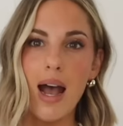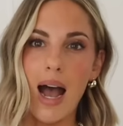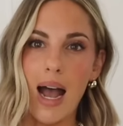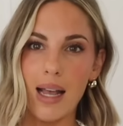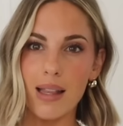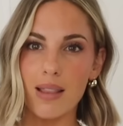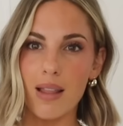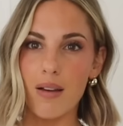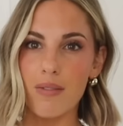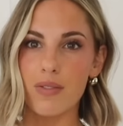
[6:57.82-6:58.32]

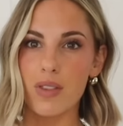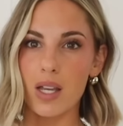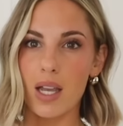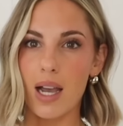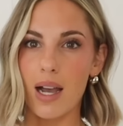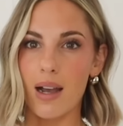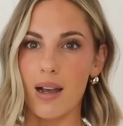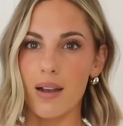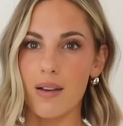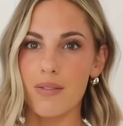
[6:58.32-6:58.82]
I love the
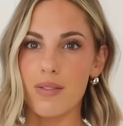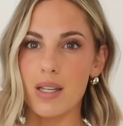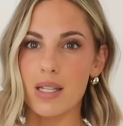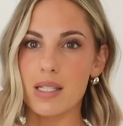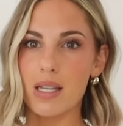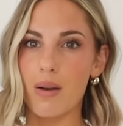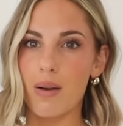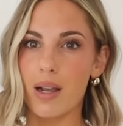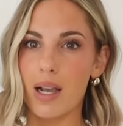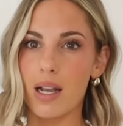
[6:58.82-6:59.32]
cut of
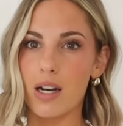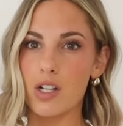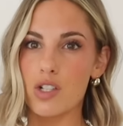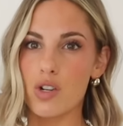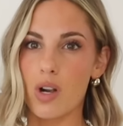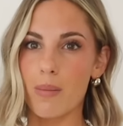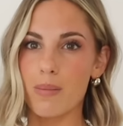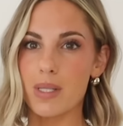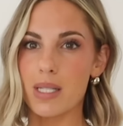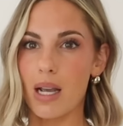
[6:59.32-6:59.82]
this, how it kind of
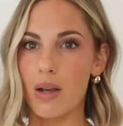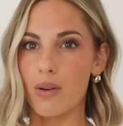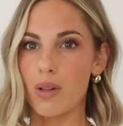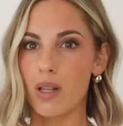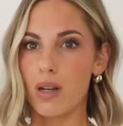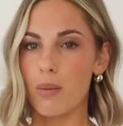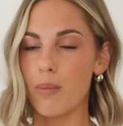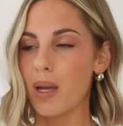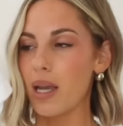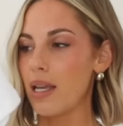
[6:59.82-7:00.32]
drops down a
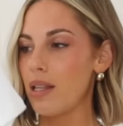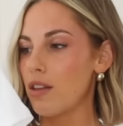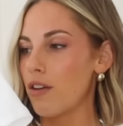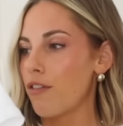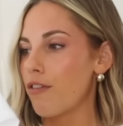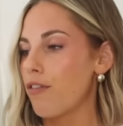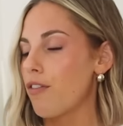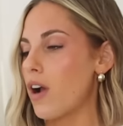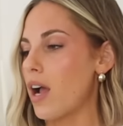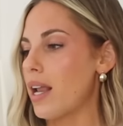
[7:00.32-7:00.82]
little bit in the
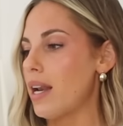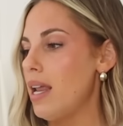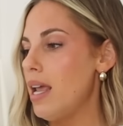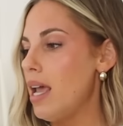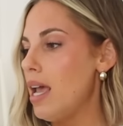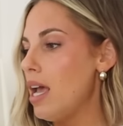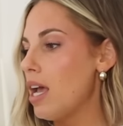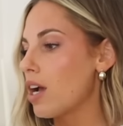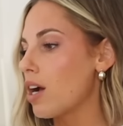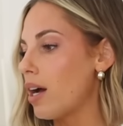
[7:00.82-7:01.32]
front.
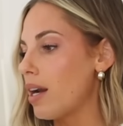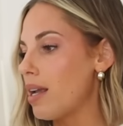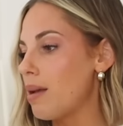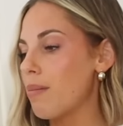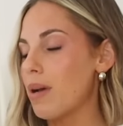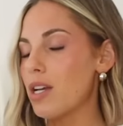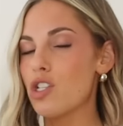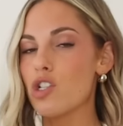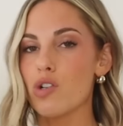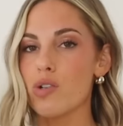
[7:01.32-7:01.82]
Got it in
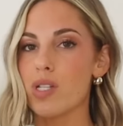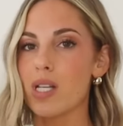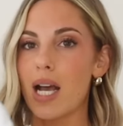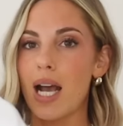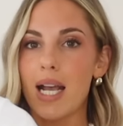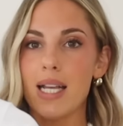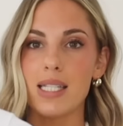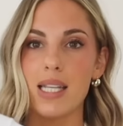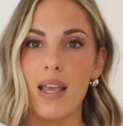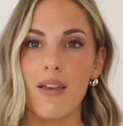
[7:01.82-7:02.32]
my true
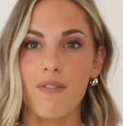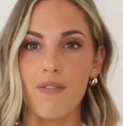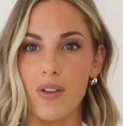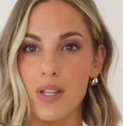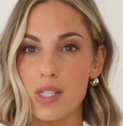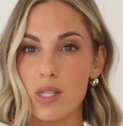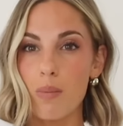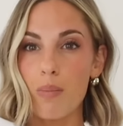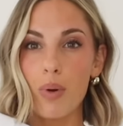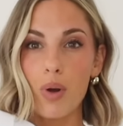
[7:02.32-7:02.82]
size. It
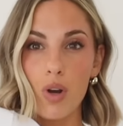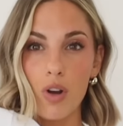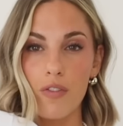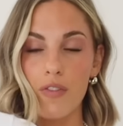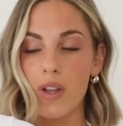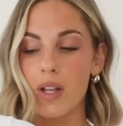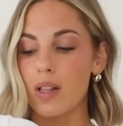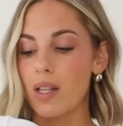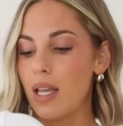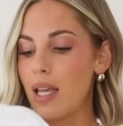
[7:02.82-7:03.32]
fits
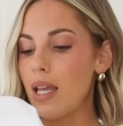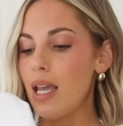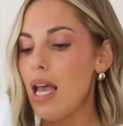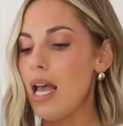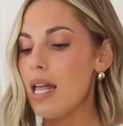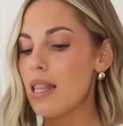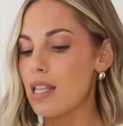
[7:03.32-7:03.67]
perfectly.